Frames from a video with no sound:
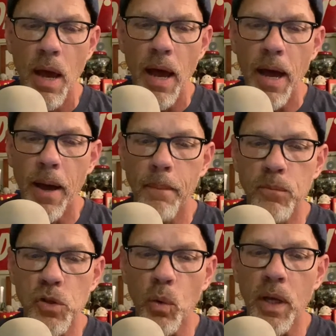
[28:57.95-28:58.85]
Um,
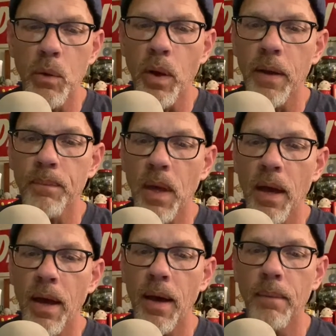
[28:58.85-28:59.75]
so anyway,
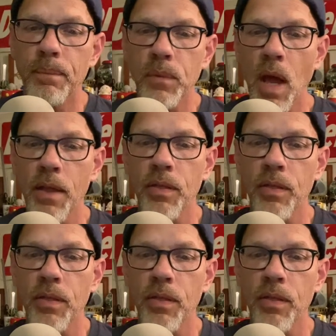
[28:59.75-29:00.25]
um, got